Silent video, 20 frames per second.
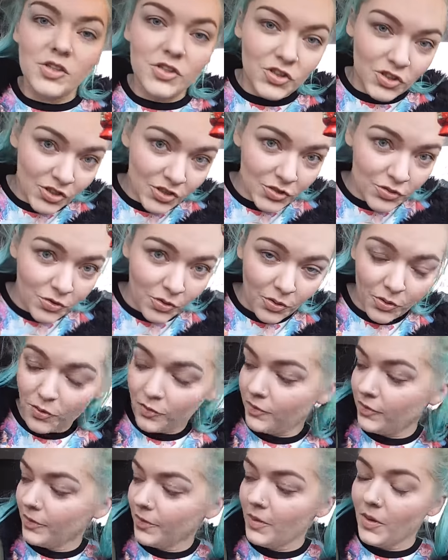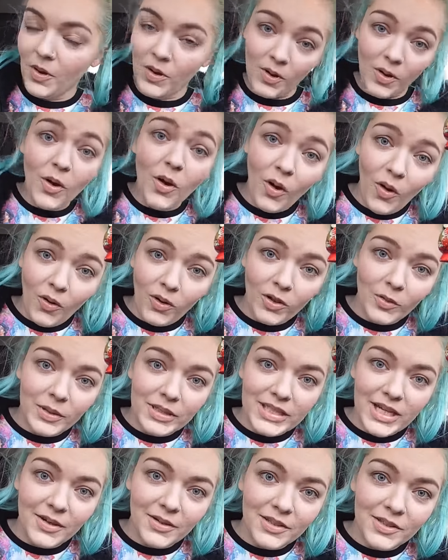Just drove all the
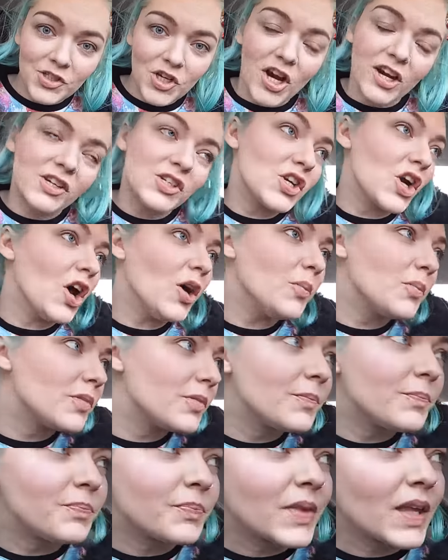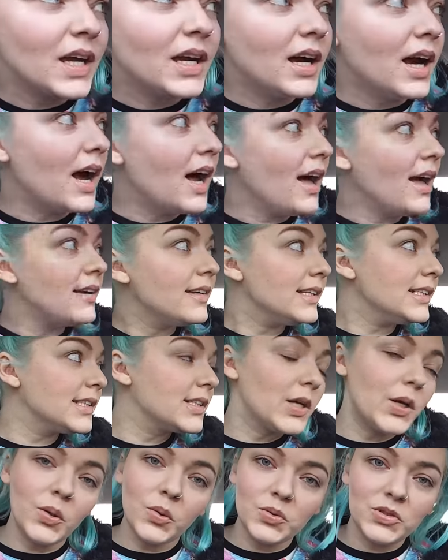way down to the charity shop. And it's
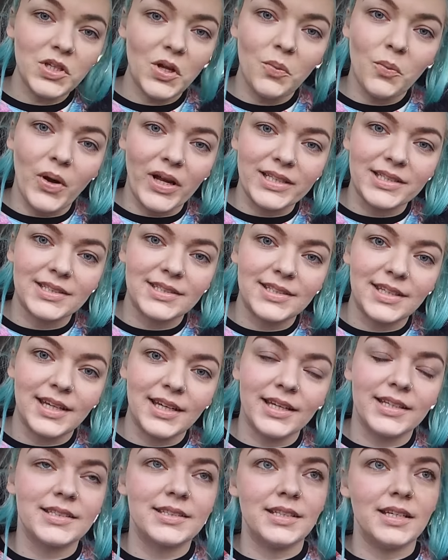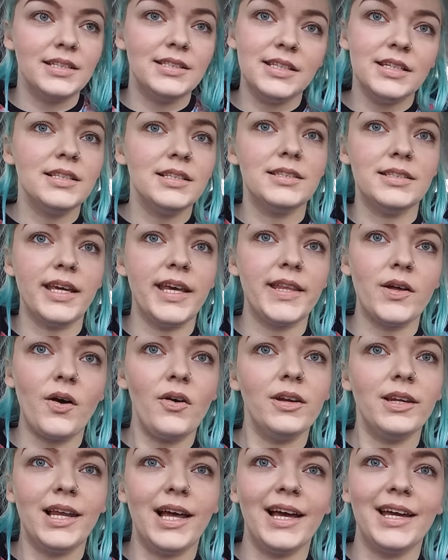closed on Wednesdays. It didn't say that
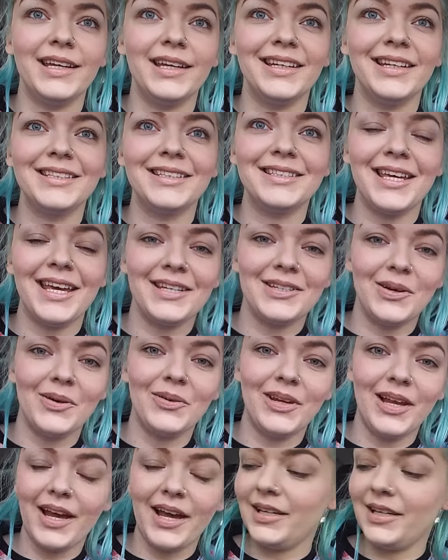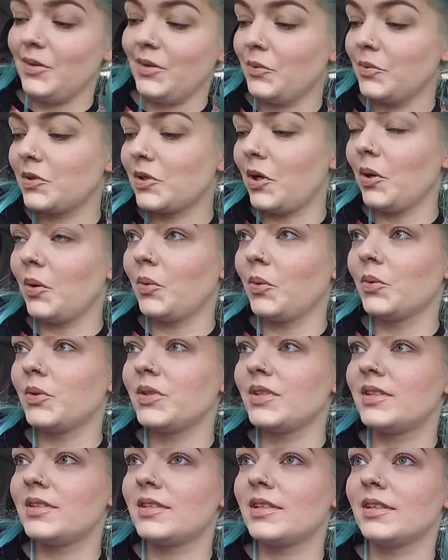online. It said online it was
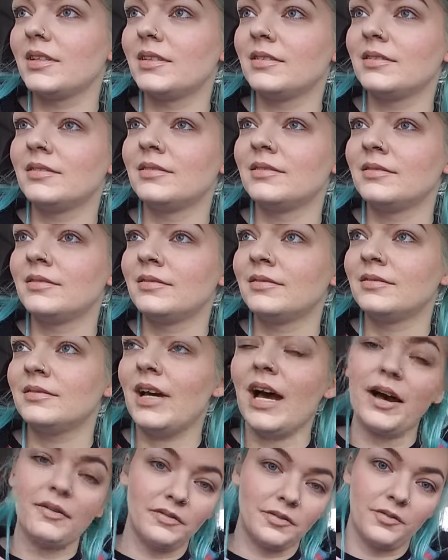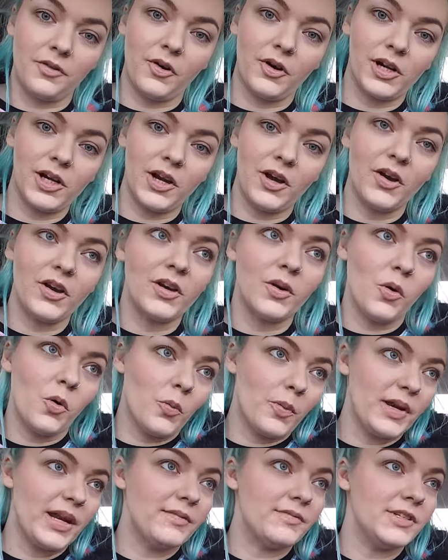closed after 4 o'clock,
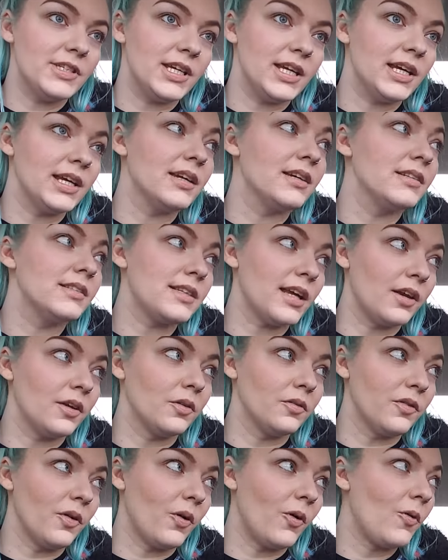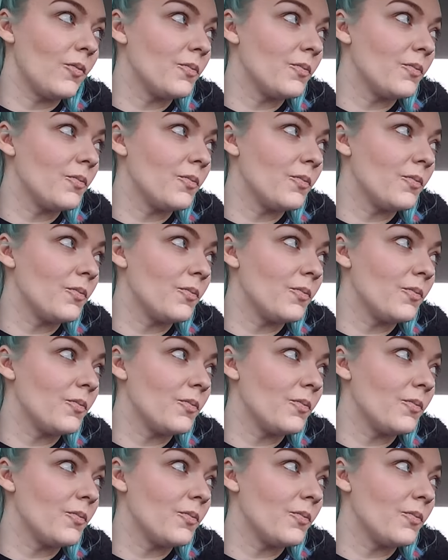open every day, 10 till 4.